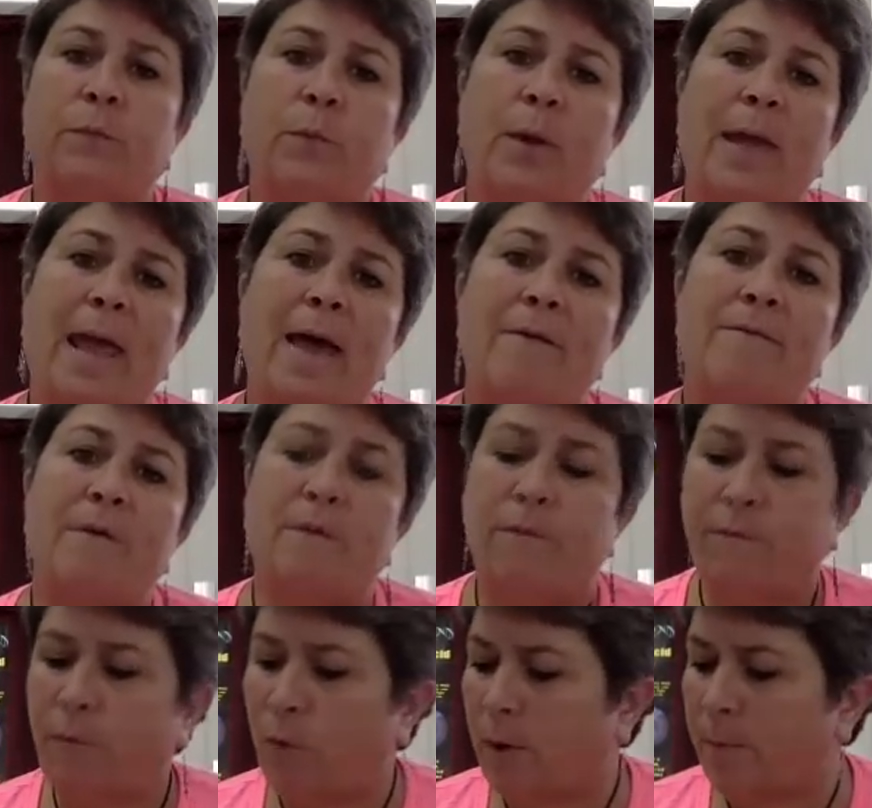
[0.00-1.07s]
we have a
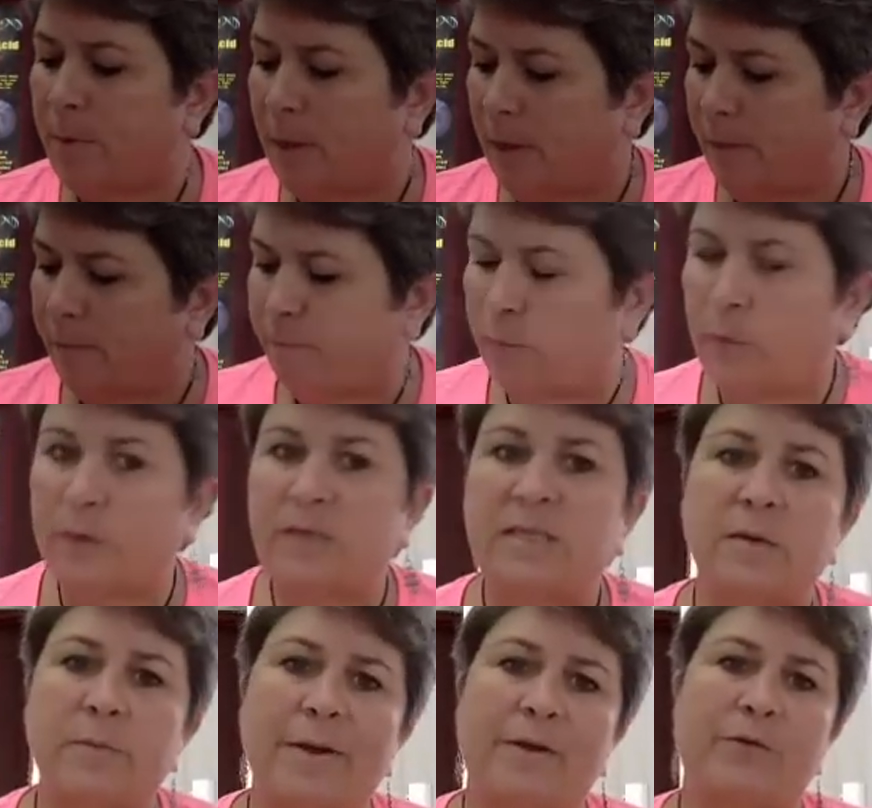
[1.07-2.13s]
formula for
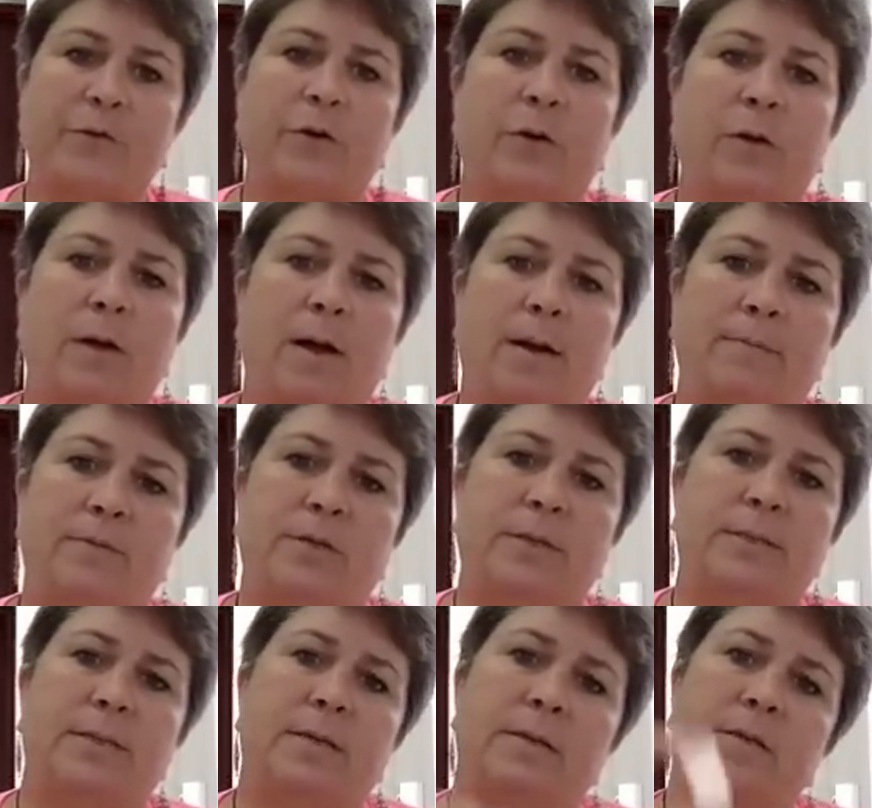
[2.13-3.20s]
symmetrical
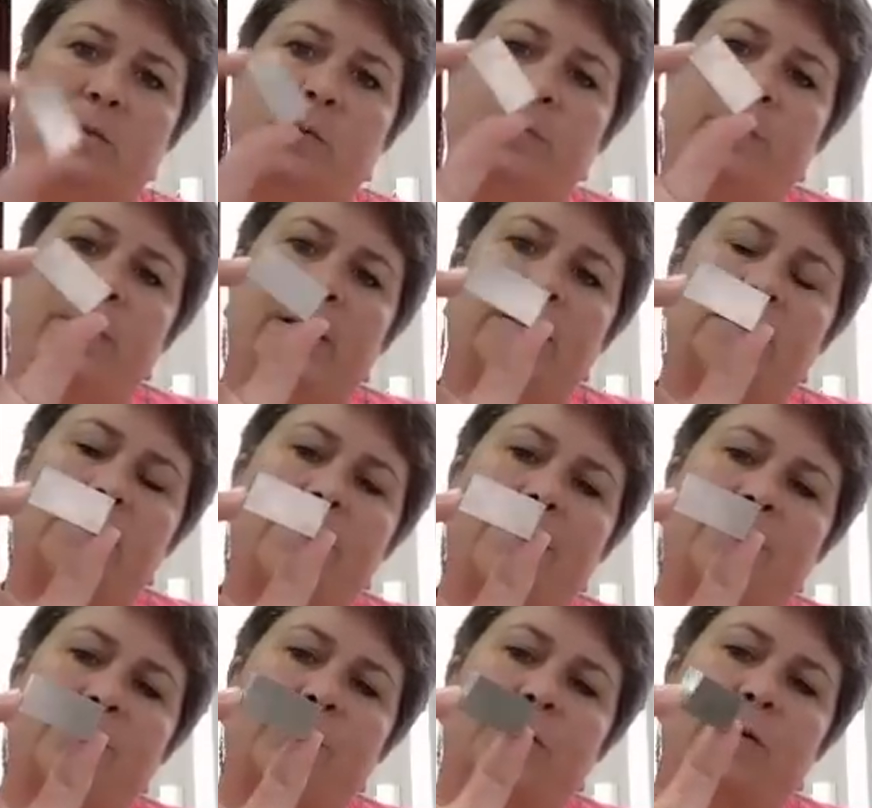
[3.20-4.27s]
objects. Now this would be a
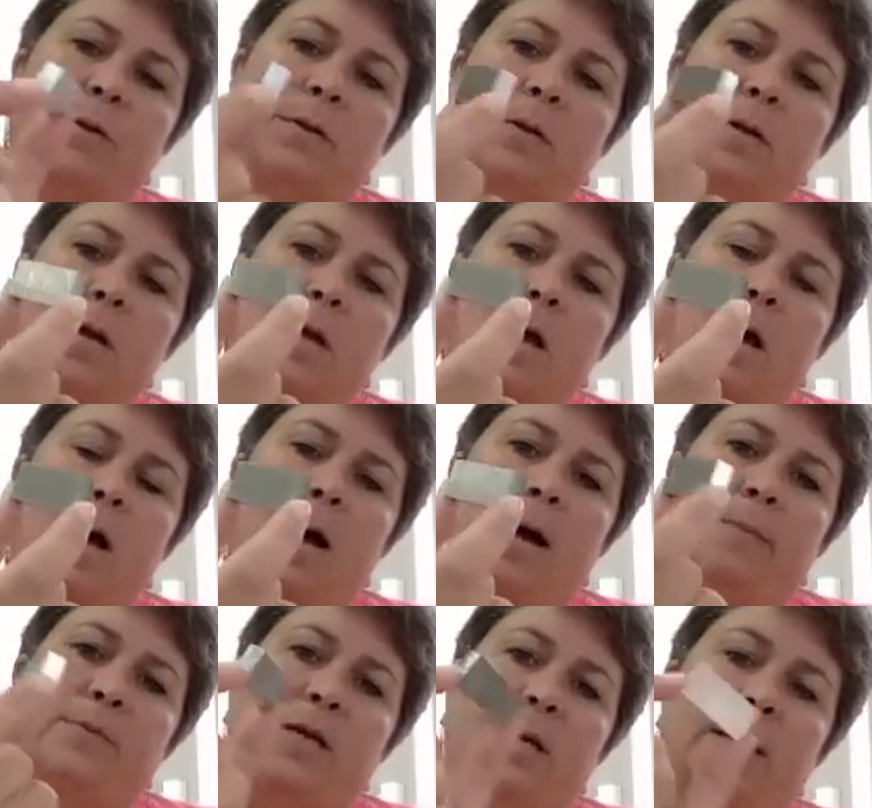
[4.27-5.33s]
symmetrical
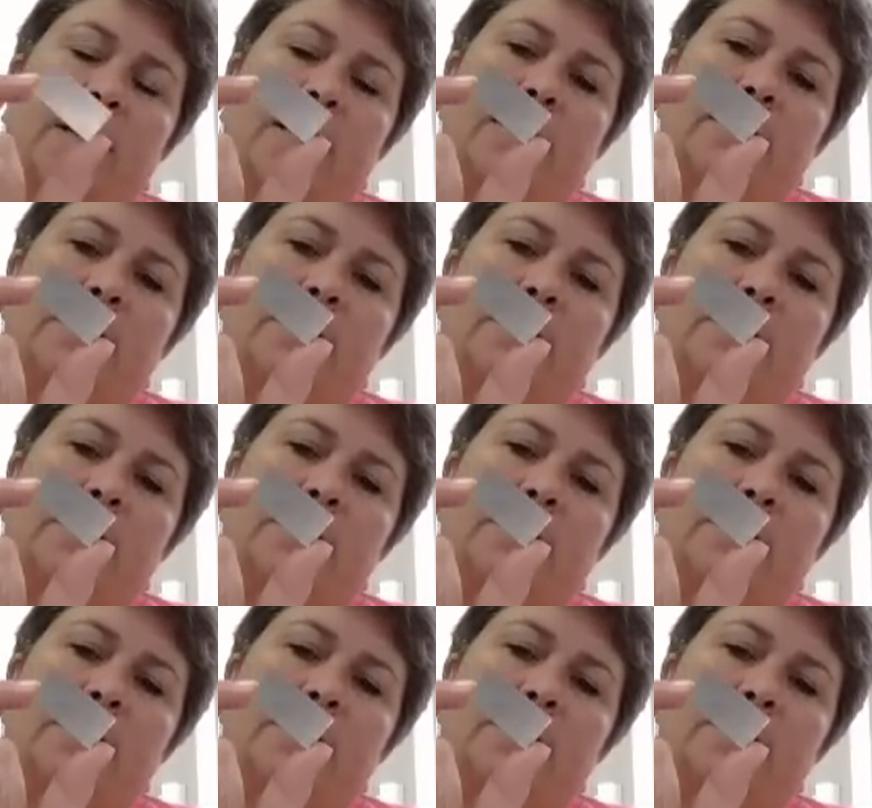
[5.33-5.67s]
object.